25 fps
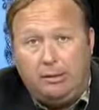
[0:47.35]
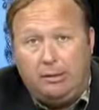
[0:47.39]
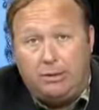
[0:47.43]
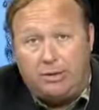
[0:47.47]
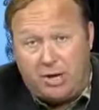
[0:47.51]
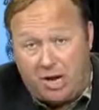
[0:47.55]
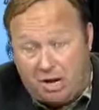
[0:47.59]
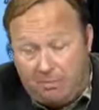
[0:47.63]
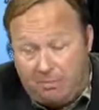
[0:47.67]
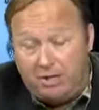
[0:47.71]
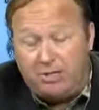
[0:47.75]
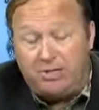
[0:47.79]

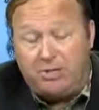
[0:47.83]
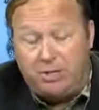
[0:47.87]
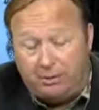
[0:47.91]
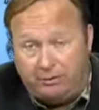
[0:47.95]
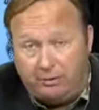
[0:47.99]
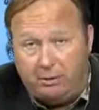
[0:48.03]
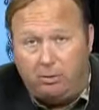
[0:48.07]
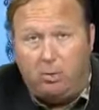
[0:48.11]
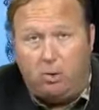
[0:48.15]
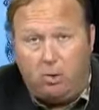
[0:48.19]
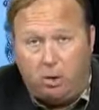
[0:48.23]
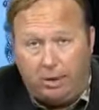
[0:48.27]
There's going to be a
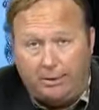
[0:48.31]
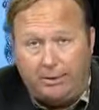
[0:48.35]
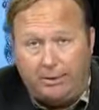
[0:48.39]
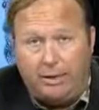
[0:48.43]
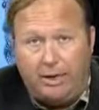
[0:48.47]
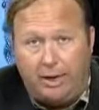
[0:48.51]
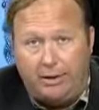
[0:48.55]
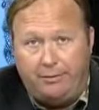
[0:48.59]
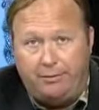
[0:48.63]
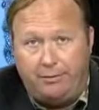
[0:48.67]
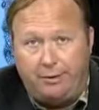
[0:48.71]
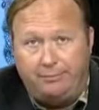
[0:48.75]
civil war in the
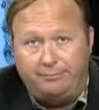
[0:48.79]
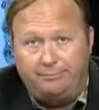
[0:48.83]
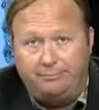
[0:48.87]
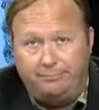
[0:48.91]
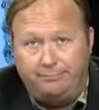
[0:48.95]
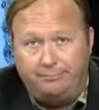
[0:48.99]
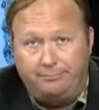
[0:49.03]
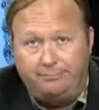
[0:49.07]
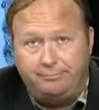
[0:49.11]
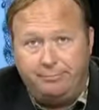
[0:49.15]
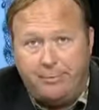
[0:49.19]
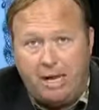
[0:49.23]
country,
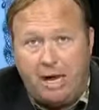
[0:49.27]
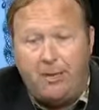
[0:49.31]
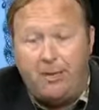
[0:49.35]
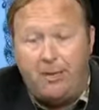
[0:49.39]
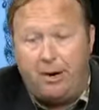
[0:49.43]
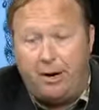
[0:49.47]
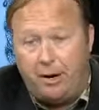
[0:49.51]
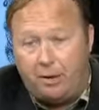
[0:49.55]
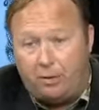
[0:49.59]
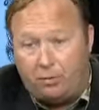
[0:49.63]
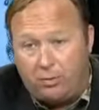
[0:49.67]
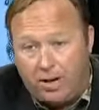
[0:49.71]
and
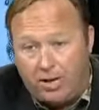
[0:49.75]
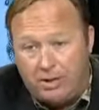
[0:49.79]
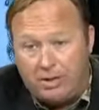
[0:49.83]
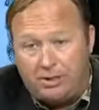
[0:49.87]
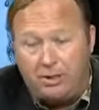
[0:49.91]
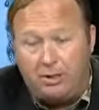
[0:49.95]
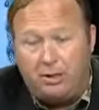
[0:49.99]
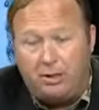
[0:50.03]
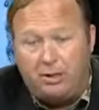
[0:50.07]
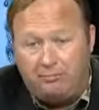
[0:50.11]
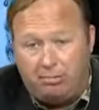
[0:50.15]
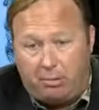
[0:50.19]
they're going to
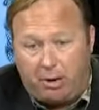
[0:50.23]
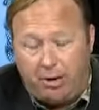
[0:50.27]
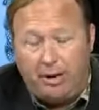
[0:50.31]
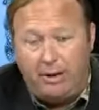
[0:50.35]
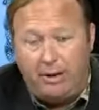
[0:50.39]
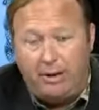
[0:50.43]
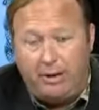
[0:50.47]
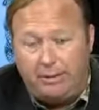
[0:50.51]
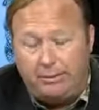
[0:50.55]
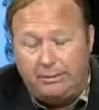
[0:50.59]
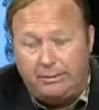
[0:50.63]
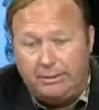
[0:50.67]
racially
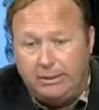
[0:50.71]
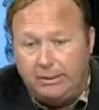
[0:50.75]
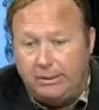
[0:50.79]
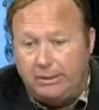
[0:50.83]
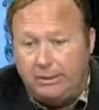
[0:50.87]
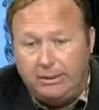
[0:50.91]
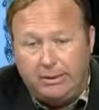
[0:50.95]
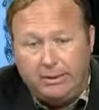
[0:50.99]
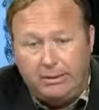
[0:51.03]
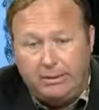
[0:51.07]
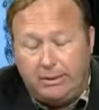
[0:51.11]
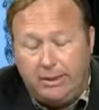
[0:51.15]
brand it.
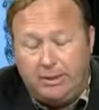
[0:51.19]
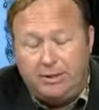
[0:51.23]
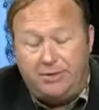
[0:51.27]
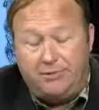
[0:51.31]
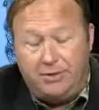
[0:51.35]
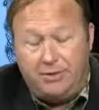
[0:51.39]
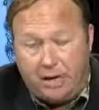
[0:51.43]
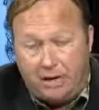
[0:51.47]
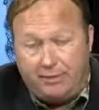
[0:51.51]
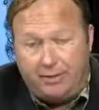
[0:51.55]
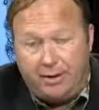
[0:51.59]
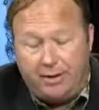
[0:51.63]
And it's
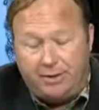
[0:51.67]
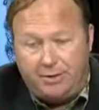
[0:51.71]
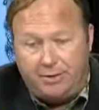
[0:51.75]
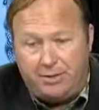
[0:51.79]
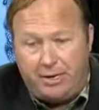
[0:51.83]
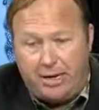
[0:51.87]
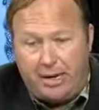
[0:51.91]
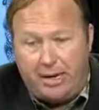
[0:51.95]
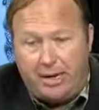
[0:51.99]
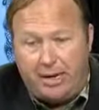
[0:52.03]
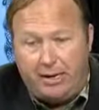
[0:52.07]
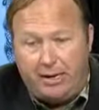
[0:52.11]
very, very
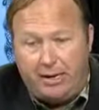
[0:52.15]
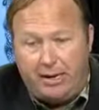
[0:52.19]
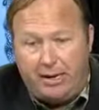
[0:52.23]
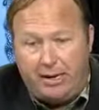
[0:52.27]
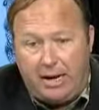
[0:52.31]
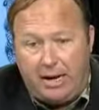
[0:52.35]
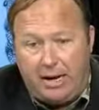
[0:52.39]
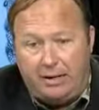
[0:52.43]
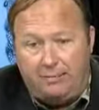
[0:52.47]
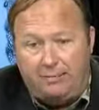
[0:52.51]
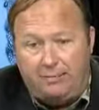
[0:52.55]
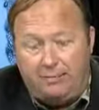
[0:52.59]
sad.
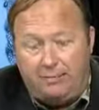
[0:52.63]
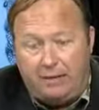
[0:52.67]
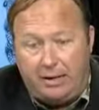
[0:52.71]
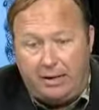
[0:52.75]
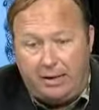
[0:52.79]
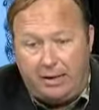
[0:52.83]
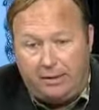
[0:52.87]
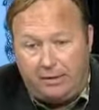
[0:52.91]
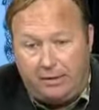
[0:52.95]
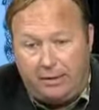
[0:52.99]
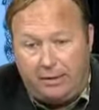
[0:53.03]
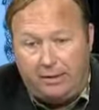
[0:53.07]
And
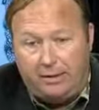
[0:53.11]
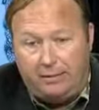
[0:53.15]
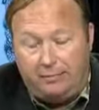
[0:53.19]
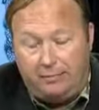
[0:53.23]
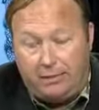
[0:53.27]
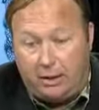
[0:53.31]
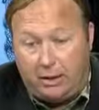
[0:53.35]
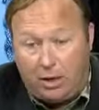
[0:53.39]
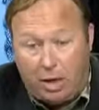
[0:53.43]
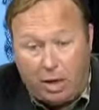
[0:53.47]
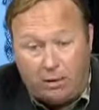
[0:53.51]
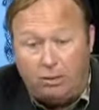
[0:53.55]

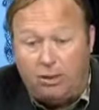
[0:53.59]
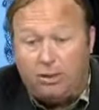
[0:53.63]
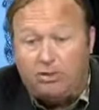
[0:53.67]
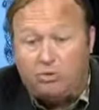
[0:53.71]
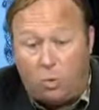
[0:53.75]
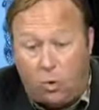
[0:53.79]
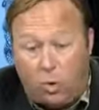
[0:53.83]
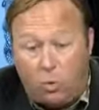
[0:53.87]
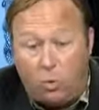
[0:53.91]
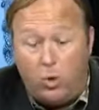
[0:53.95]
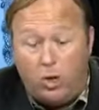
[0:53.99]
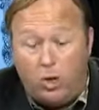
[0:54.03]
the
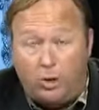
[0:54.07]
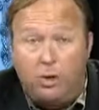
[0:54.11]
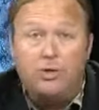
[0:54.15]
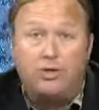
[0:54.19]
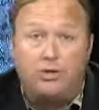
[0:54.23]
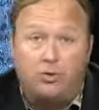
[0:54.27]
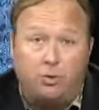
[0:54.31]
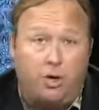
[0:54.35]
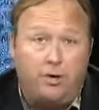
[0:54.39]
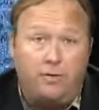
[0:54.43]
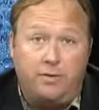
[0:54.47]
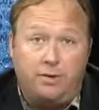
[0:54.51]
globalists will
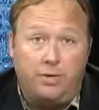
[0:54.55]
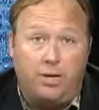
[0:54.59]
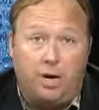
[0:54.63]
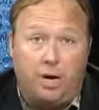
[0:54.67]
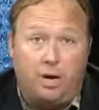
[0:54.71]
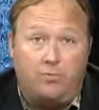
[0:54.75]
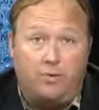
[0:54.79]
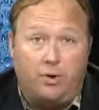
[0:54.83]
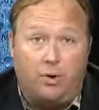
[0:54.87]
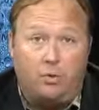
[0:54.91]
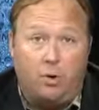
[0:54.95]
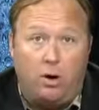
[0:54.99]
destroy this
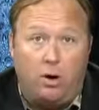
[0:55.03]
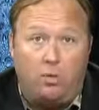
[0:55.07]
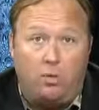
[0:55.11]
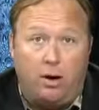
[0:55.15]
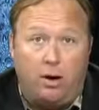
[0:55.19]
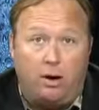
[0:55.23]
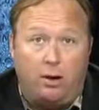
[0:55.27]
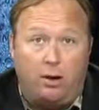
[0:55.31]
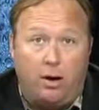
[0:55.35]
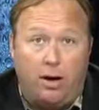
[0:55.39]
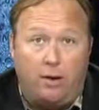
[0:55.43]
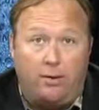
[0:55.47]
country one
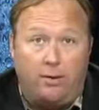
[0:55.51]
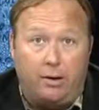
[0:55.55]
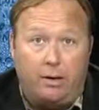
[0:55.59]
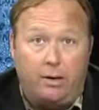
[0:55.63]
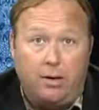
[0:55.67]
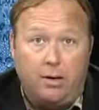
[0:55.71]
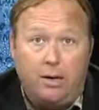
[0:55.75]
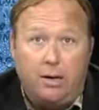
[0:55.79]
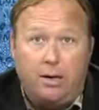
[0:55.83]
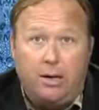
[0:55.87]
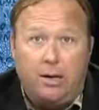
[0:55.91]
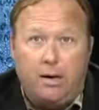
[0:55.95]
way or another.
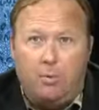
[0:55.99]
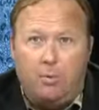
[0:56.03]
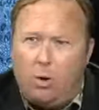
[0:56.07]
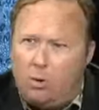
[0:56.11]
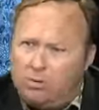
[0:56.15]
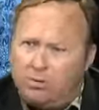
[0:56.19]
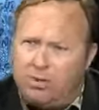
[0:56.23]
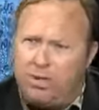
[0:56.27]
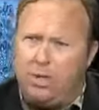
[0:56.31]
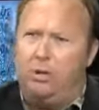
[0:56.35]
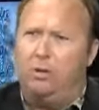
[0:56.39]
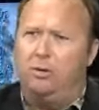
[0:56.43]
And
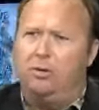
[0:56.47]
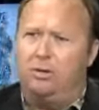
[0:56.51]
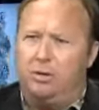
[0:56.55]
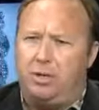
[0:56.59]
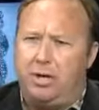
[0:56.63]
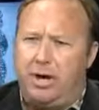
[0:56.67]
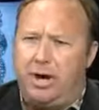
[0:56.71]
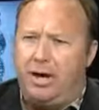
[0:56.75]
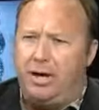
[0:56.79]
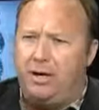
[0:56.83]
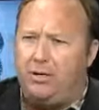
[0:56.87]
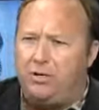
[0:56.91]
what was the old
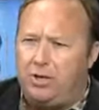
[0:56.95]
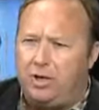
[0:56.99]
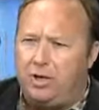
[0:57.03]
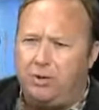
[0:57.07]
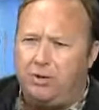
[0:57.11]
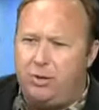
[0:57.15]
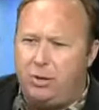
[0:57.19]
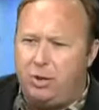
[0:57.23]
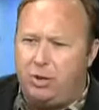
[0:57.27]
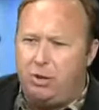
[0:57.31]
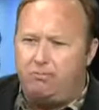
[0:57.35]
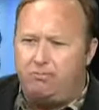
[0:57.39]
saying? It's
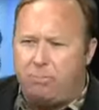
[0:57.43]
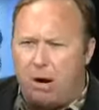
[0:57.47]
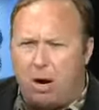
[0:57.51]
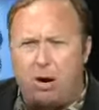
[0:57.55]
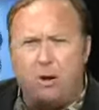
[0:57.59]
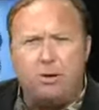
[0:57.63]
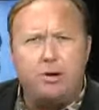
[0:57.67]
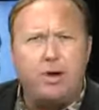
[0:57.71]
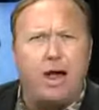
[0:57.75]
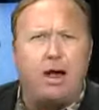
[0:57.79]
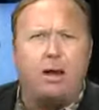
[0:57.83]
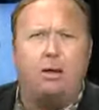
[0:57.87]
easier to
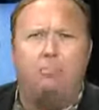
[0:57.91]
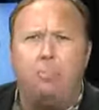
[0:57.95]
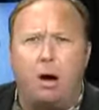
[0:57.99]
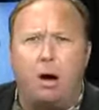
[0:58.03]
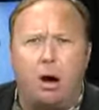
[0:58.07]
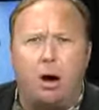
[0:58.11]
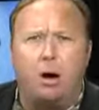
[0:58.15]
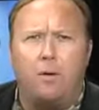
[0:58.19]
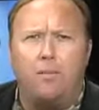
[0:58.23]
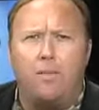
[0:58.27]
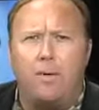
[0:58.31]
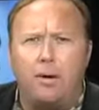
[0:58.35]
burn down a
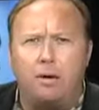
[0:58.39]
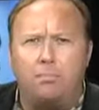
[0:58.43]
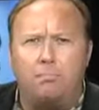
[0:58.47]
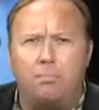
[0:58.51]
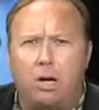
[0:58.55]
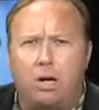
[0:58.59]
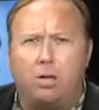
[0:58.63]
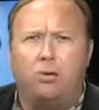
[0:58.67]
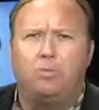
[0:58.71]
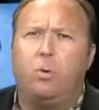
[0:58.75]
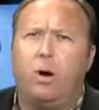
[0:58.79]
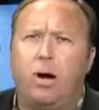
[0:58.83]
barn than to
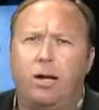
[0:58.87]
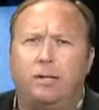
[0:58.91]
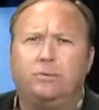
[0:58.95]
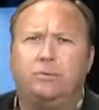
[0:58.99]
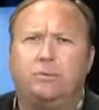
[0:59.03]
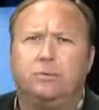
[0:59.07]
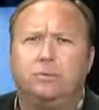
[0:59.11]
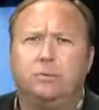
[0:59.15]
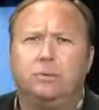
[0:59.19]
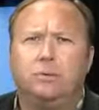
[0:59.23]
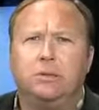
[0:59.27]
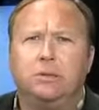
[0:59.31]
build
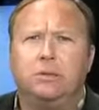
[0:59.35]
one.